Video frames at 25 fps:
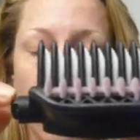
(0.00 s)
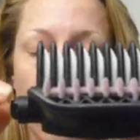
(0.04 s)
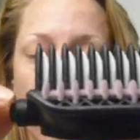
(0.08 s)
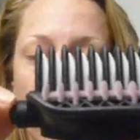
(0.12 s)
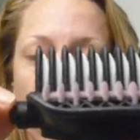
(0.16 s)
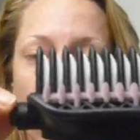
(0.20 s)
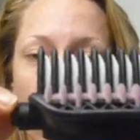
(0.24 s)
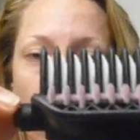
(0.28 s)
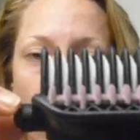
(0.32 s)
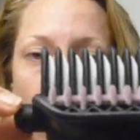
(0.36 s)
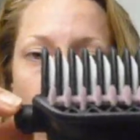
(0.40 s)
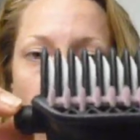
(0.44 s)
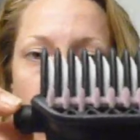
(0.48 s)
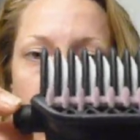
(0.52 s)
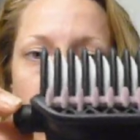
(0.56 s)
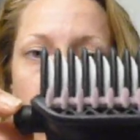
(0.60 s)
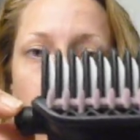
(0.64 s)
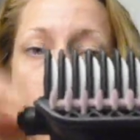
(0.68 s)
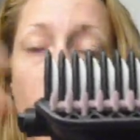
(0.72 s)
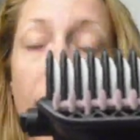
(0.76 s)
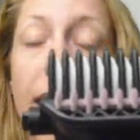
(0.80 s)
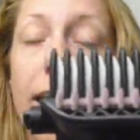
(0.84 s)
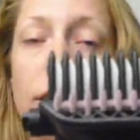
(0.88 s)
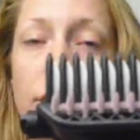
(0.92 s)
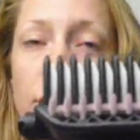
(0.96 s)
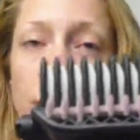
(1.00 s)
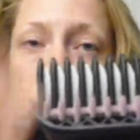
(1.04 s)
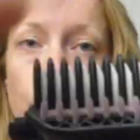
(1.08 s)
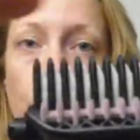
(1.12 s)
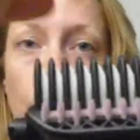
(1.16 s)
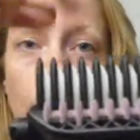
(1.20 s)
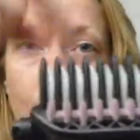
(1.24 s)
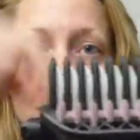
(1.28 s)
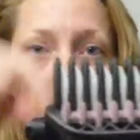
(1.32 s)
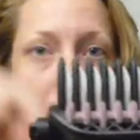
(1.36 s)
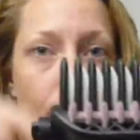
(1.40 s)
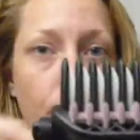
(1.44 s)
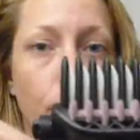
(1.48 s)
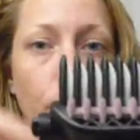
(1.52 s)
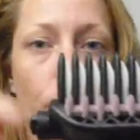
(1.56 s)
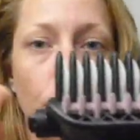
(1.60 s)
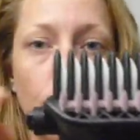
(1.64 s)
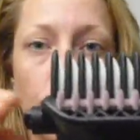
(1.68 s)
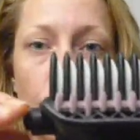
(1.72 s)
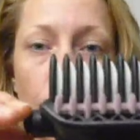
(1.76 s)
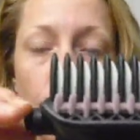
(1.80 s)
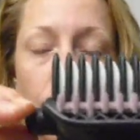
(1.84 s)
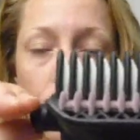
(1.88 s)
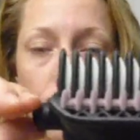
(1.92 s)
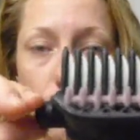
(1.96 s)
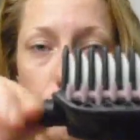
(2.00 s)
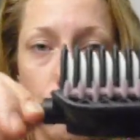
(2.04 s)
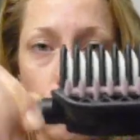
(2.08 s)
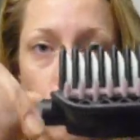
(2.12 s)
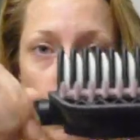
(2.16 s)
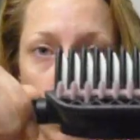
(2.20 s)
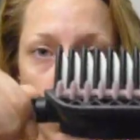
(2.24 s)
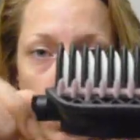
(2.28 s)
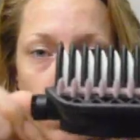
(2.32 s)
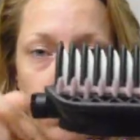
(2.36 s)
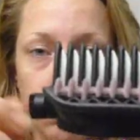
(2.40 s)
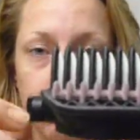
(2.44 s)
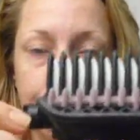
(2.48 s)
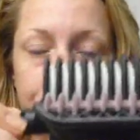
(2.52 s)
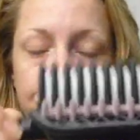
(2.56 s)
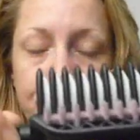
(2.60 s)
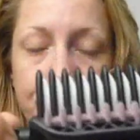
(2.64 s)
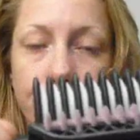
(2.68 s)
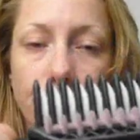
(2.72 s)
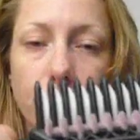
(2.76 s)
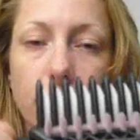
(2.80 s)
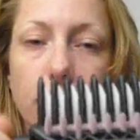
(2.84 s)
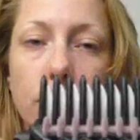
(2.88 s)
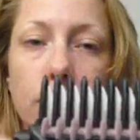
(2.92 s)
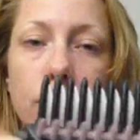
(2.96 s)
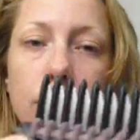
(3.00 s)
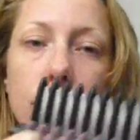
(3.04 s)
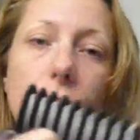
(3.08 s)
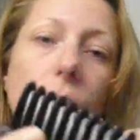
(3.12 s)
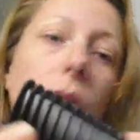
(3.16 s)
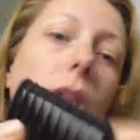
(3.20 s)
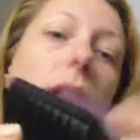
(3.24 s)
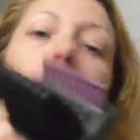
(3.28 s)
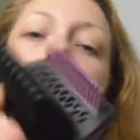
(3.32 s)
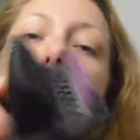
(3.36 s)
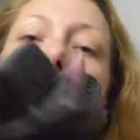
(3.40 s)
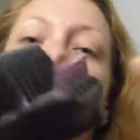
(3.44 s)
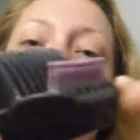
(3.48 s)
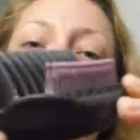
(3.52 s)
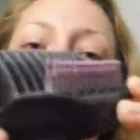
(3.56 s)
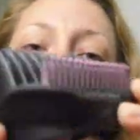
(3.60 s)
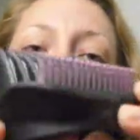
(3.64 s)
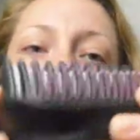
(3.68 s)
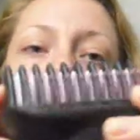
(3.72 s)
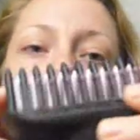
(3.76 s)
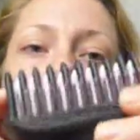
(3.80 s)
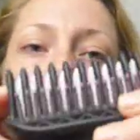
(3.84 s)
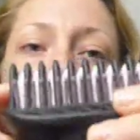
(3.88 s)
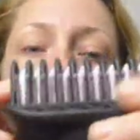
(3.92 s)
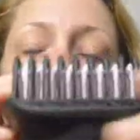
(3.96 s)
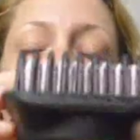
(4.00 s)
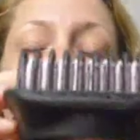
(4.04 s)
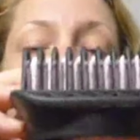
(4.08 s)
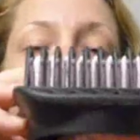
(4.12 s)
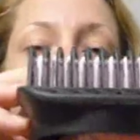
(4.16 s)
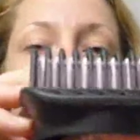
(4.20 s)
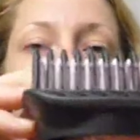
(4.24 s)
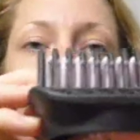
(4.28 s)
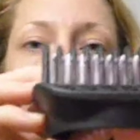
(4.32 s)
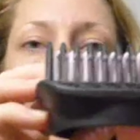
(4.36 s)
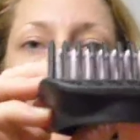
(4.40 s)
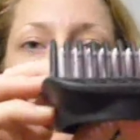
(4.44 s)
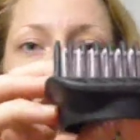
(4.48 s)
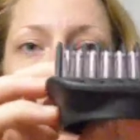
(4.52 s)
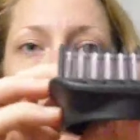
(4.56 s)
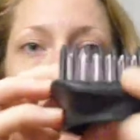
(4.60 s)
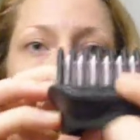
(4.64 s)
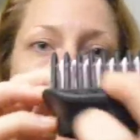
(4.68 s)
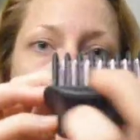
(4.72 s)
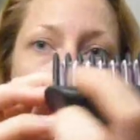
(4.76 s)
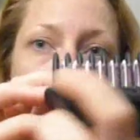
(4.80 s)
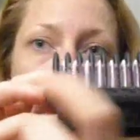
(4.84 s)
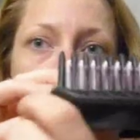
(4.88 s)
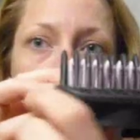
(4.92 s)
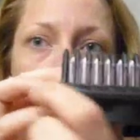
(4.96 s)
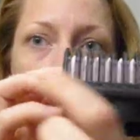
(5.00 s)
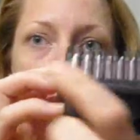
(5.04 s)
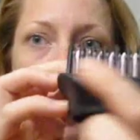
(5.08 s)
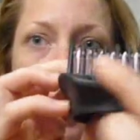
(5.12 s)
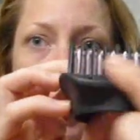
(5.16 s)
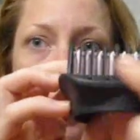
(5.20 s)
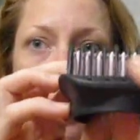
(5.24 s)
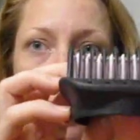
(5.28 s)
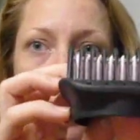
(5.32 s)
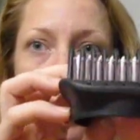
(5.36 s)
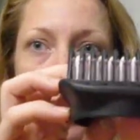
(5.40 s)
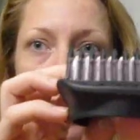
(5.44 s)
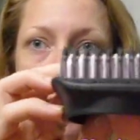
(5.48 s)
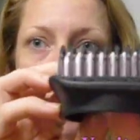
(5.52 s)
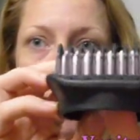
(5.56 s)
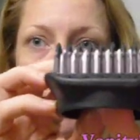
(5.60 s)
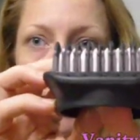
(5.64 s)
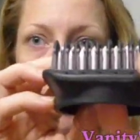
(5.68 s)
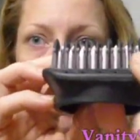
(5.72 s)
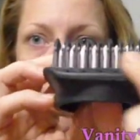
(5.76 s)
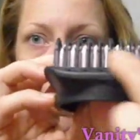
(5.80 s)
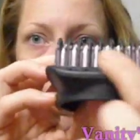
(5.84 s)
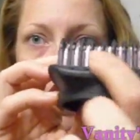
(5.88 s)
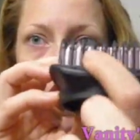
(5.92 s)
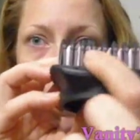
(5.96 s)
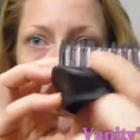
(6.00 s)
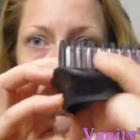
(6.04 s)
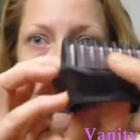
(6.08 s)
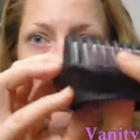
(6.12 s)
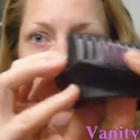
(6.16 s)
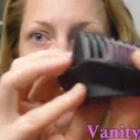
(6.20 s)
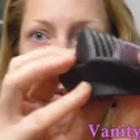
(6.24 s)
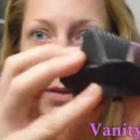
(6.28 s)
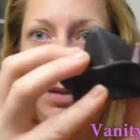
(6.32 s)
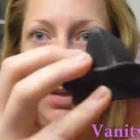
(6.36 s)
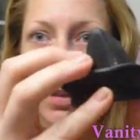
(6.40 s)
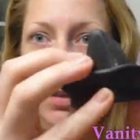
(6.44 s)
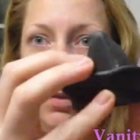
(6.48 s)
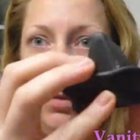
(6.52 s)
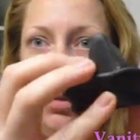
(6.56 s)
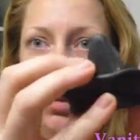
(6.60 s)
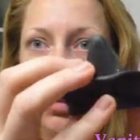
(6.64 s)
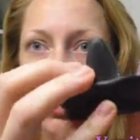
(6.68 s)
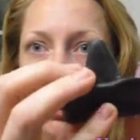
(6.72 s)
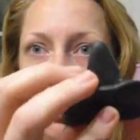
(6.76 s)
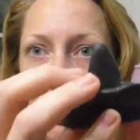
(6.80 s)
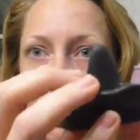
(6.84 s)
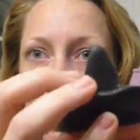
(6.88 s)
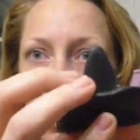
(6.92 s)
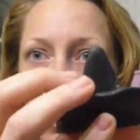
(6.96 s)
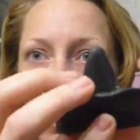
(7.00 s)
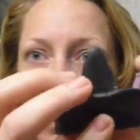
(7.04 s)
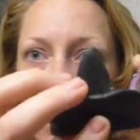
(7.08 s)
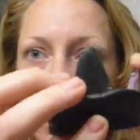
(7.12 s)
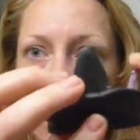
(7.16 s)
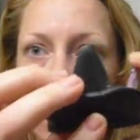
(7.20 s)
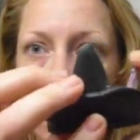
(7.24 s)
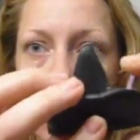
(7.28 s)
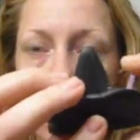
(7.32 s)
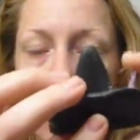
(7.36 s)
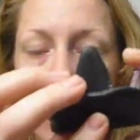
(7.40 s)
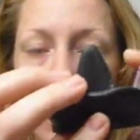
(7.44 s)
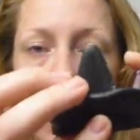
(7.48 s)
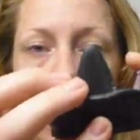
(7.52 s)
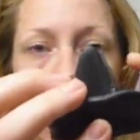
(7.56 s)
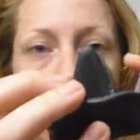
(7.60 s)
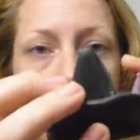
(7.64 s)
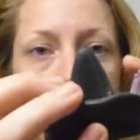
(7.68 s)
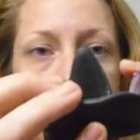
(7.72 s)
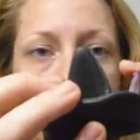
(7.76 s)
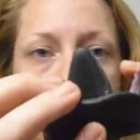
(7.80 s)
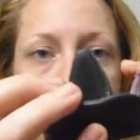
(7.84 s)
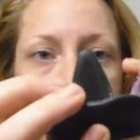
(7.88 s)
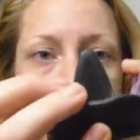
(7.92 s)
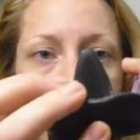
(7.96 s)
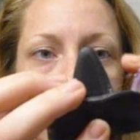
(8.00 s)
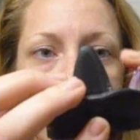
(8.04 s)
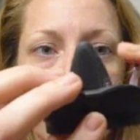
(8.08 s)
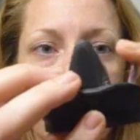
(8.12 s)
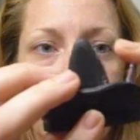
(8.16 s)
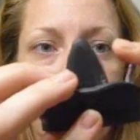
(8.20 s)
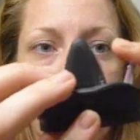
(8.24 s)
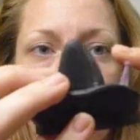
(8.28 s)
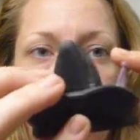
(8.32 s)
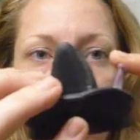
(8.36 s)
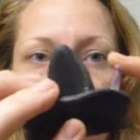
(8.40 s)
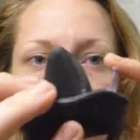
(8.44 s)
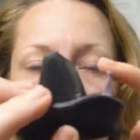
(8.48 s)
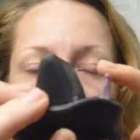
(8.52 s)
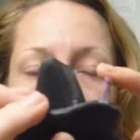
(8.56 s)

are, your hair is going to be pulled through. And it's got a comb here on this side, so these little teethy things here